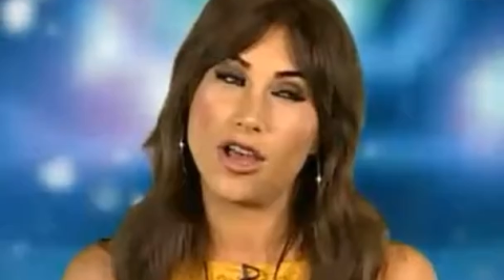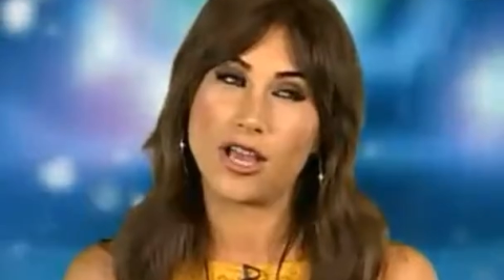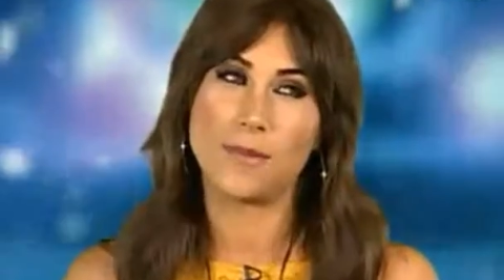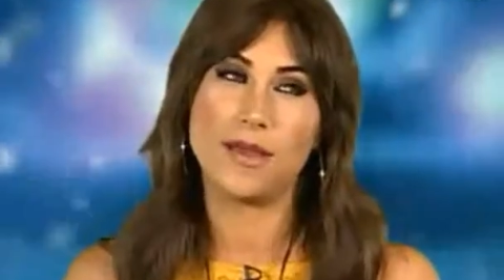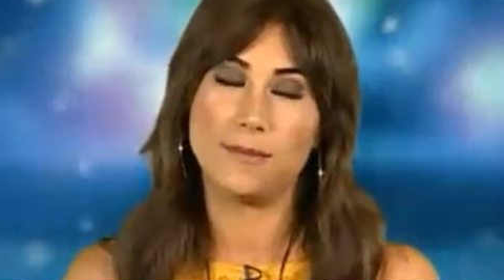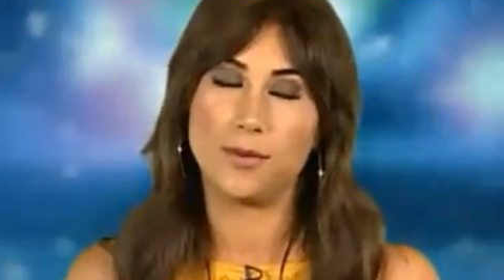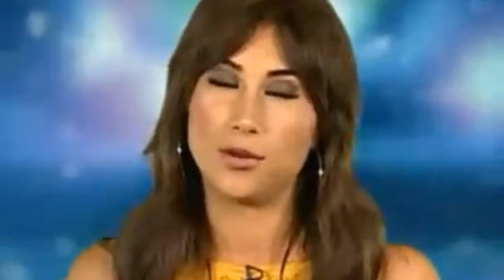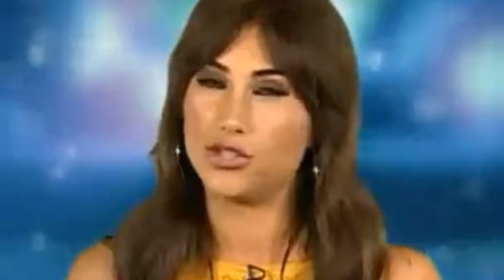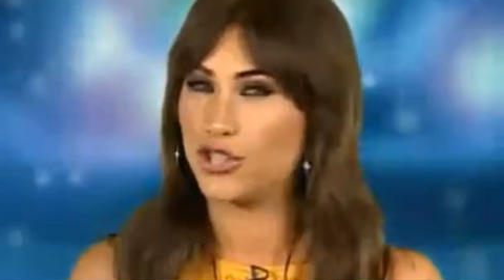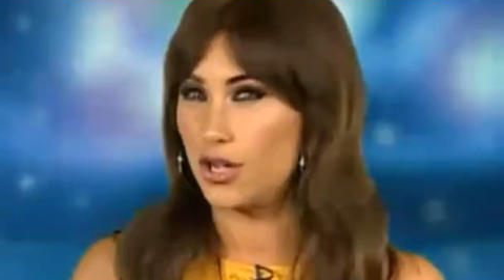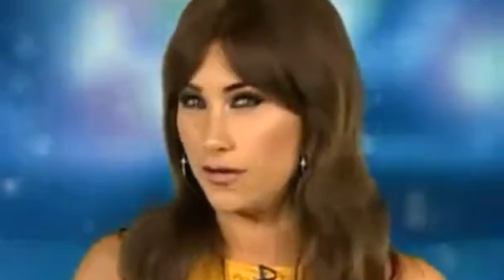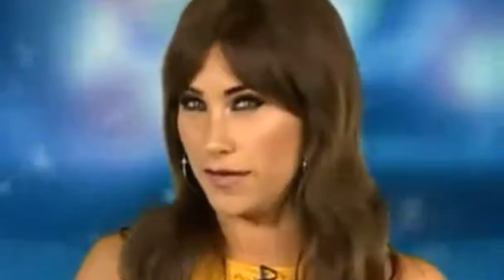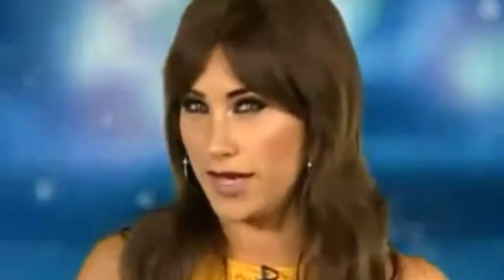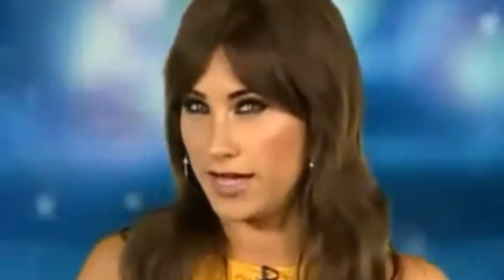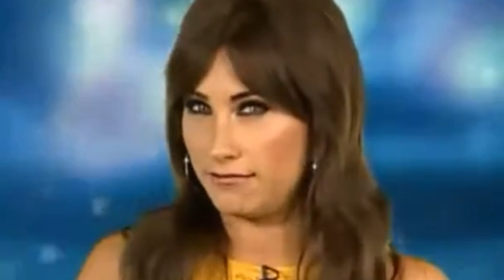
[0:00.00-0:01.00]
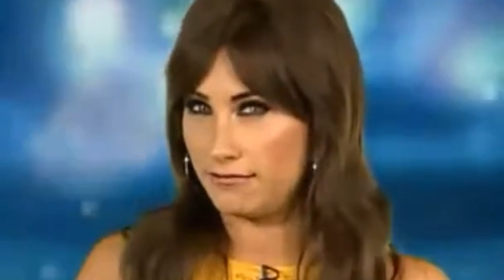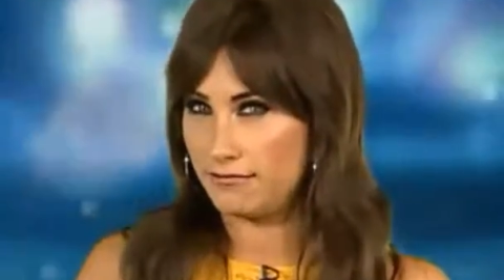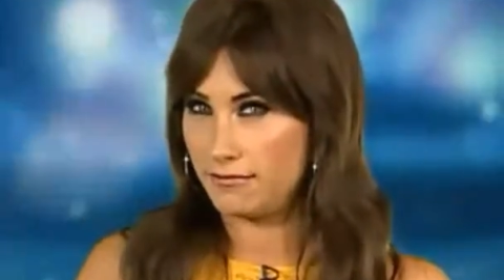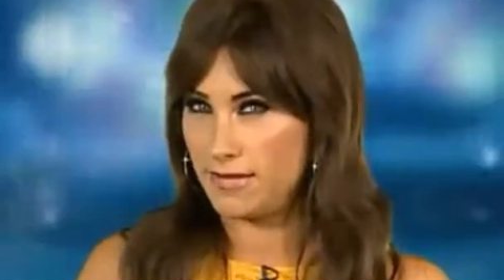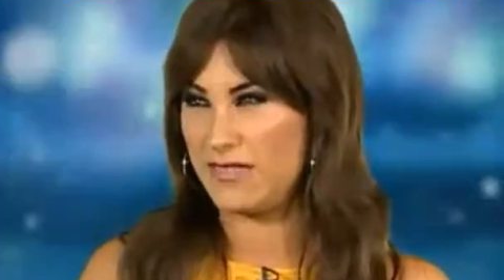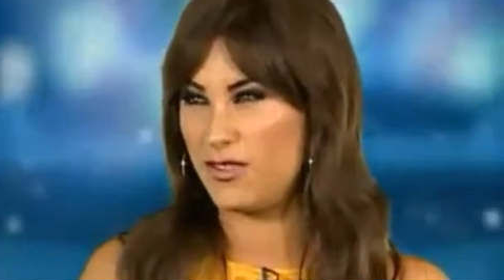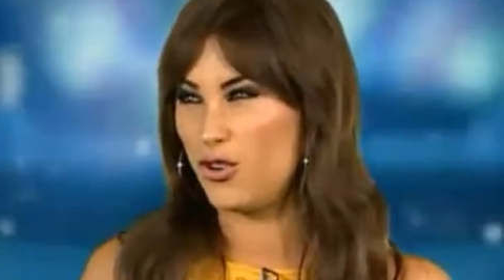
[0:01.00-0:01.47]
like a bit of Bon Jovi,
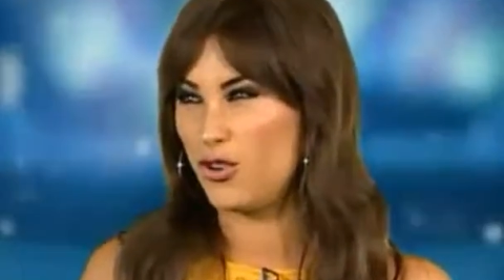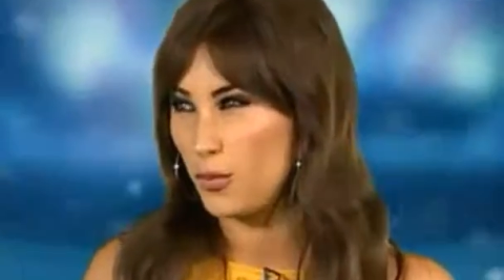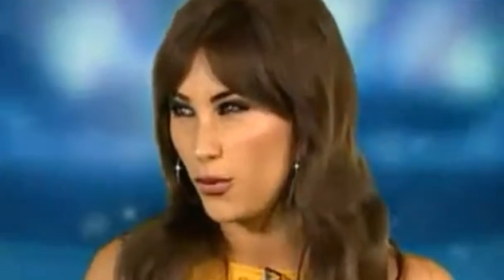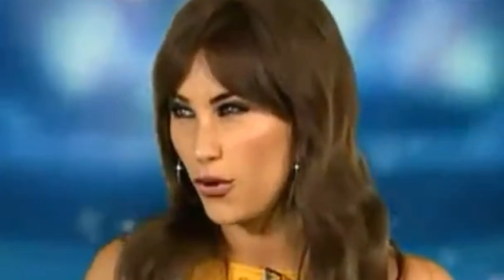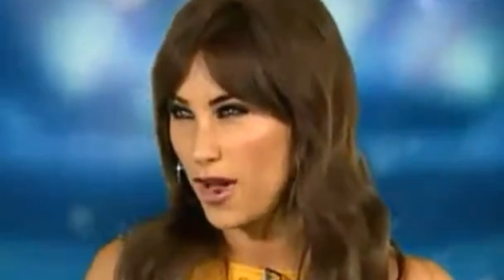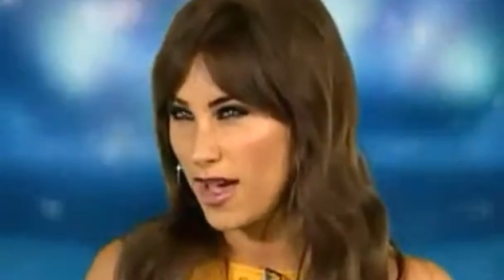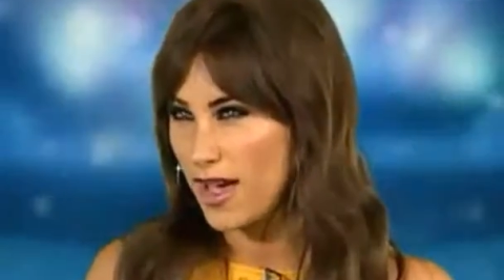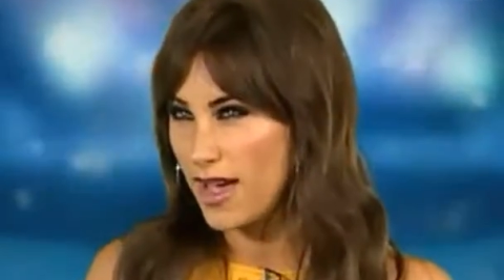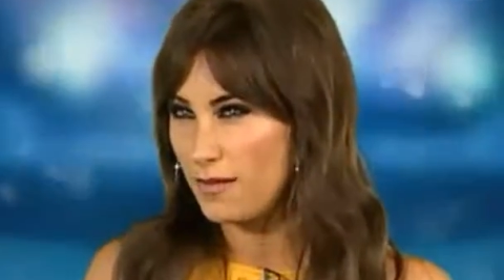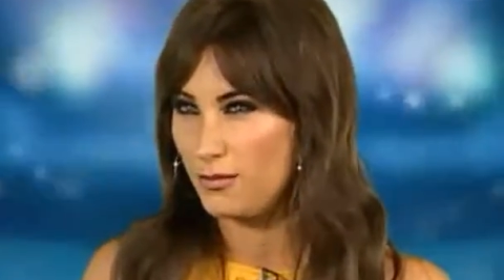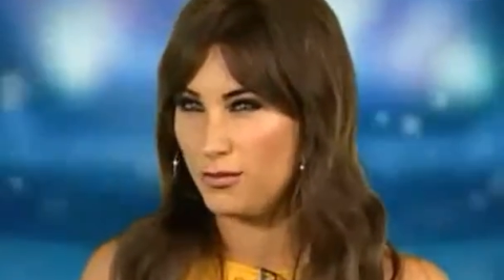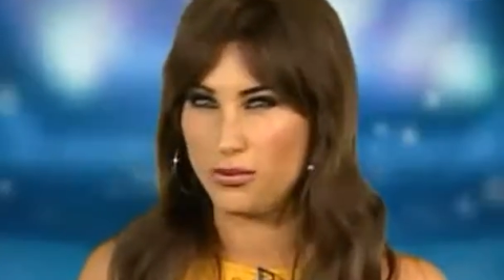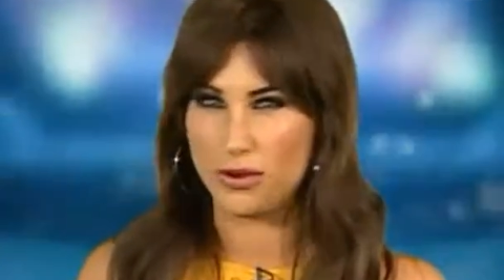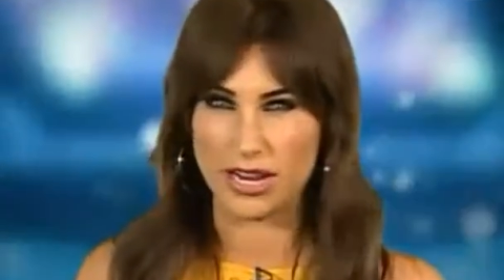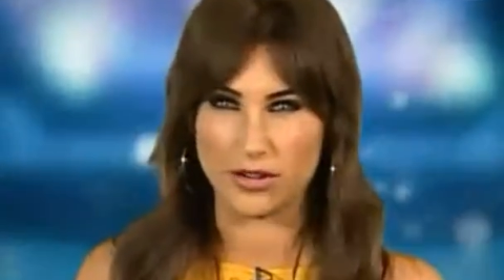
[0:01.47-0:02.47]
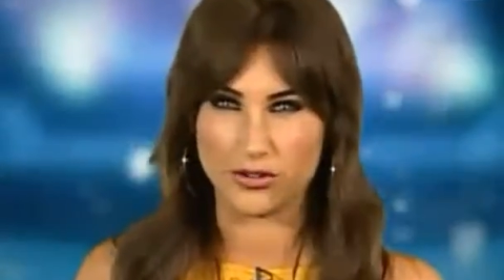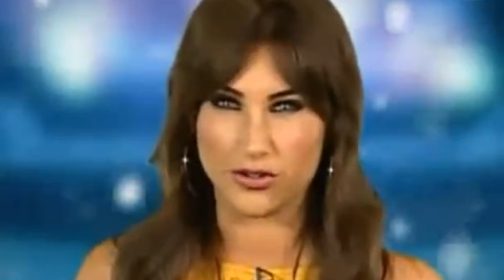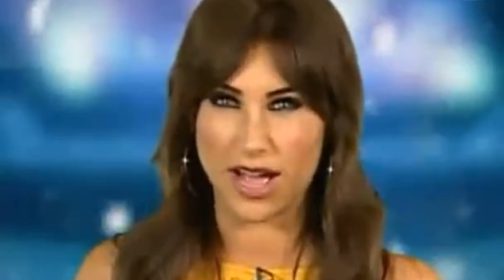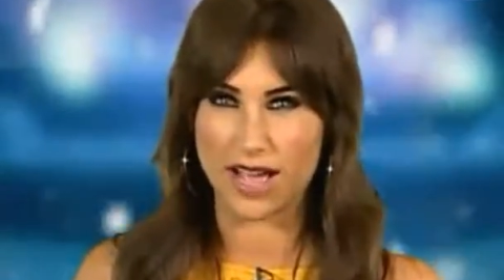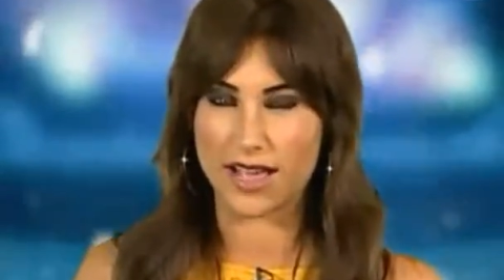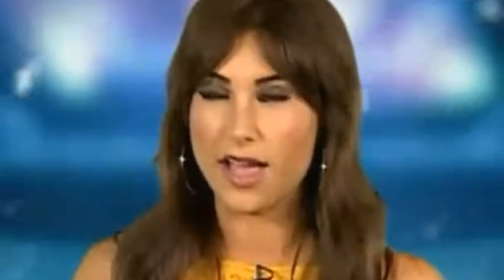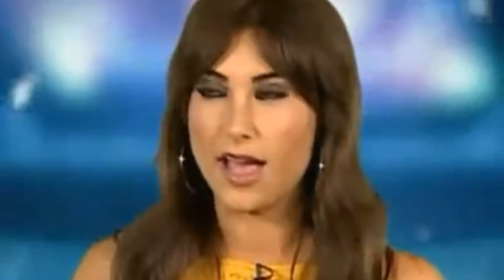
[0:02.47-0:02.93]
Living on a Prayer, brilliant
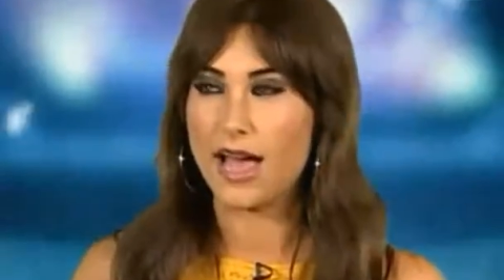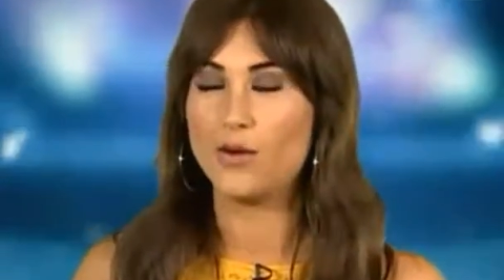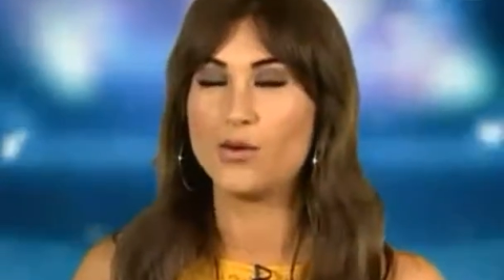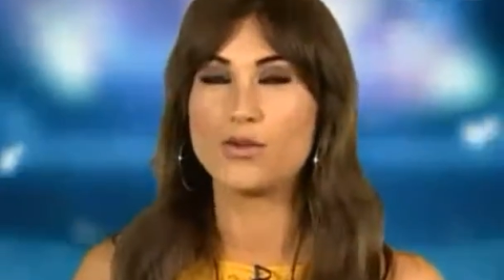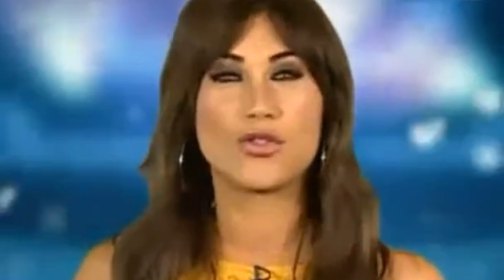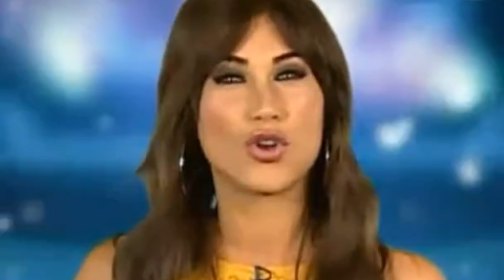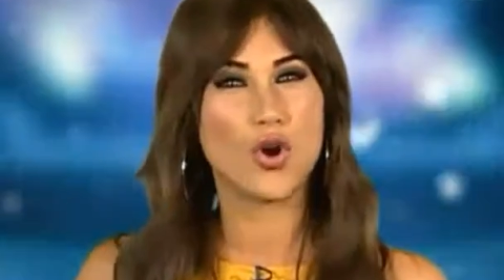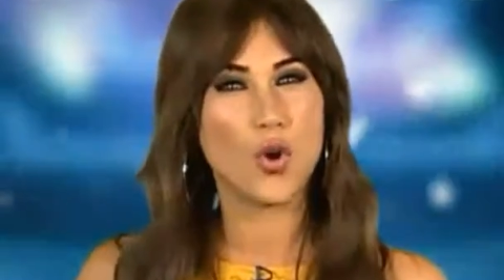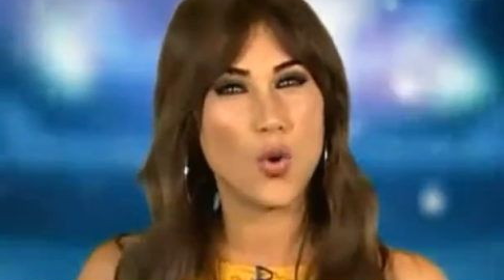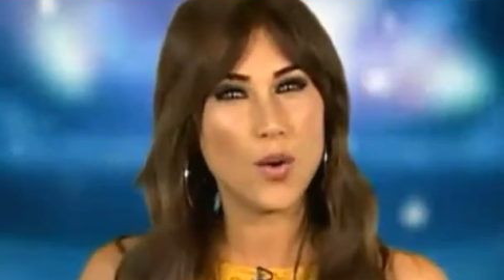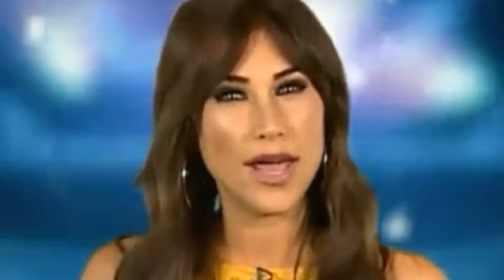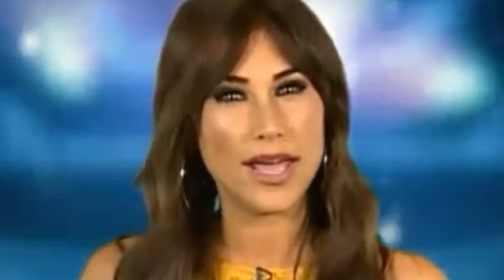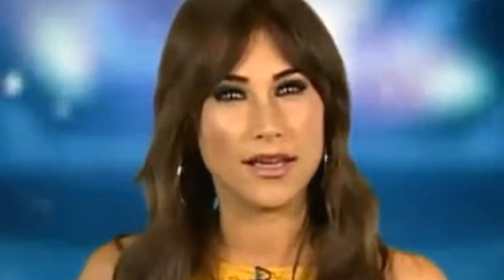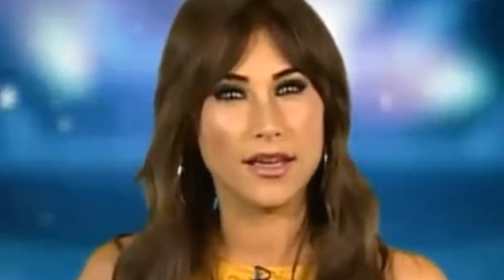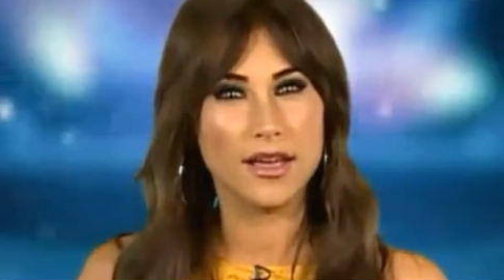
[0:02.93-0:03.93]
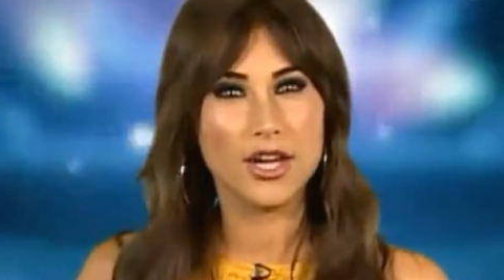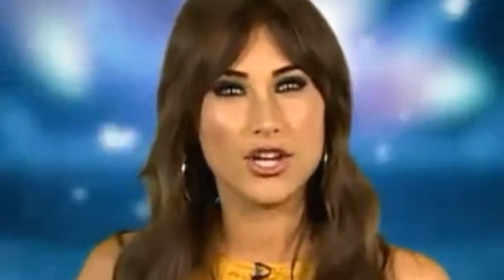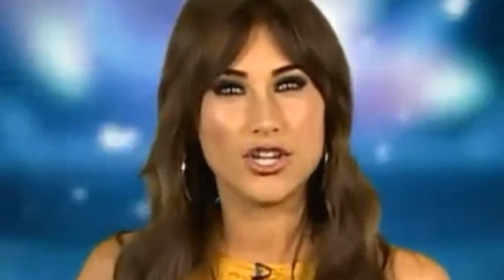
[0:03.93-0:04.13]
track, and also The Calling.